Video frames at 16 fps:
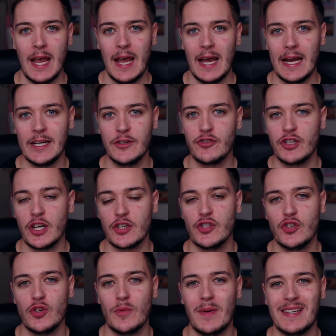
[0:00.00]
Introduction
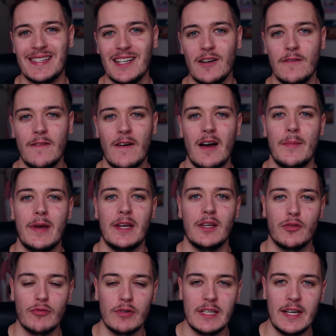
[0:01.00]
to myself, I'm a 3D